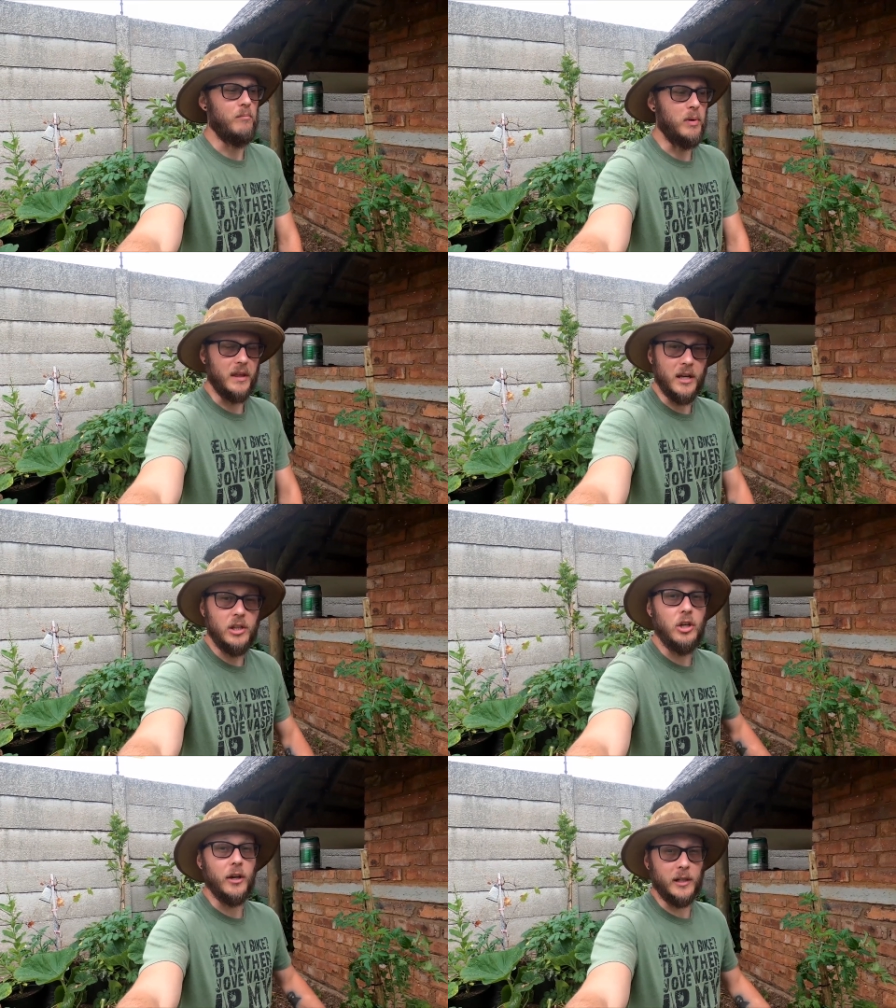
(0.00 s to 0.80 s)
But
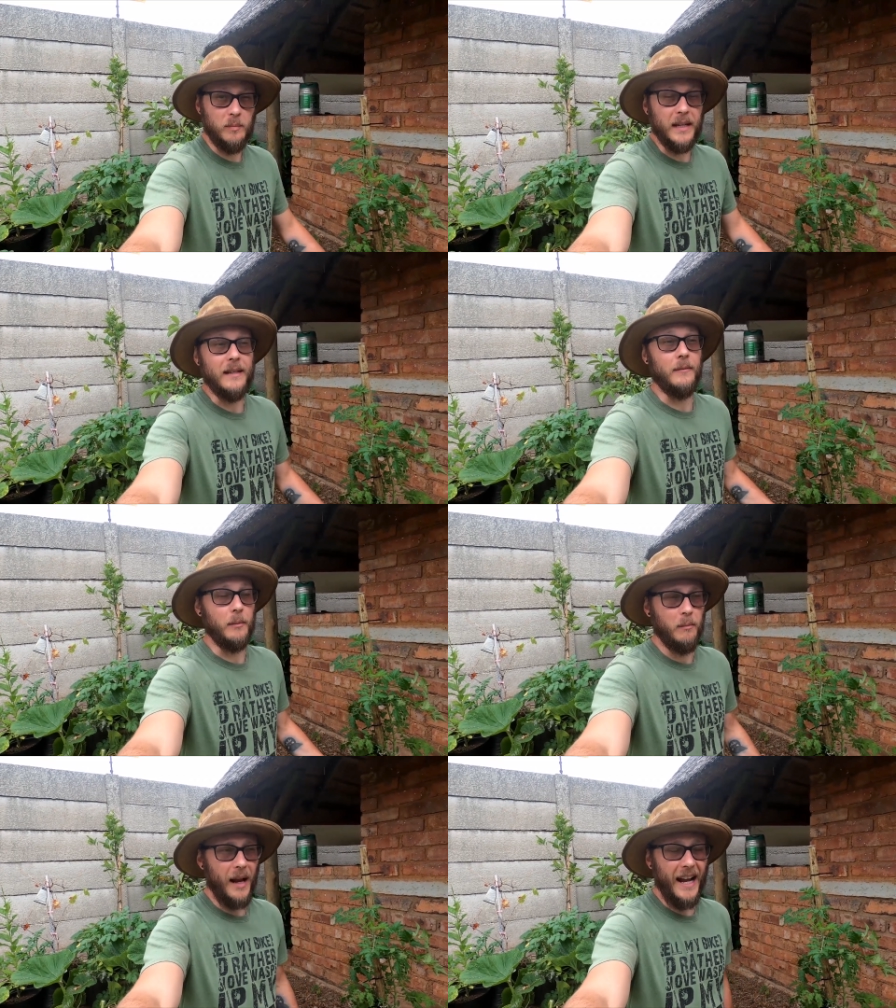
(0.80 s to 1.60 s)
this year it's
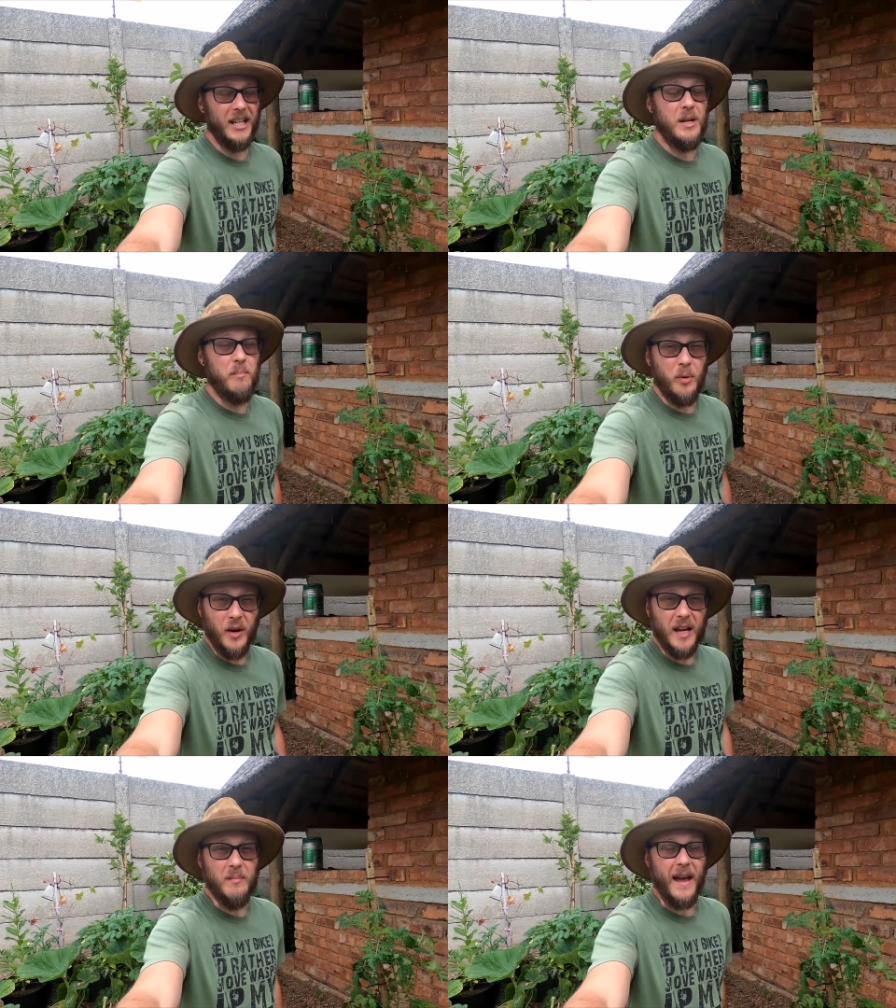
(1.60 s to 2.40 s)
been actually
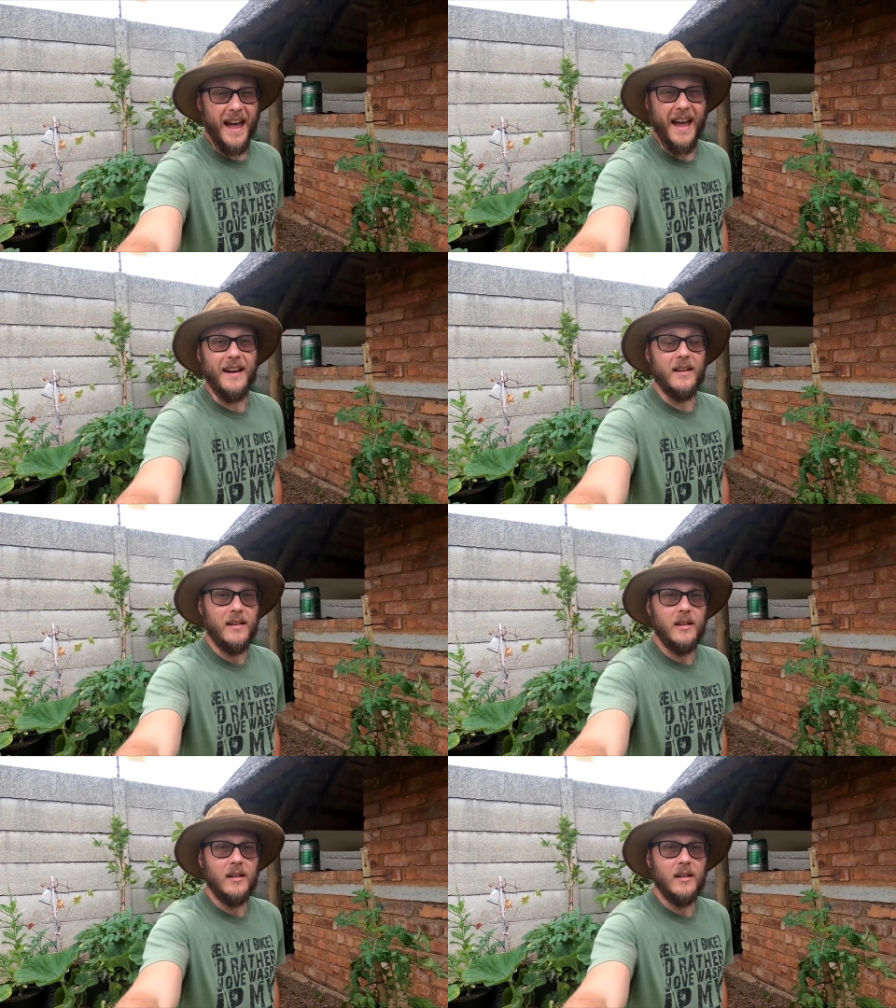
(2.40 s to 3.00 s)
pretty bad.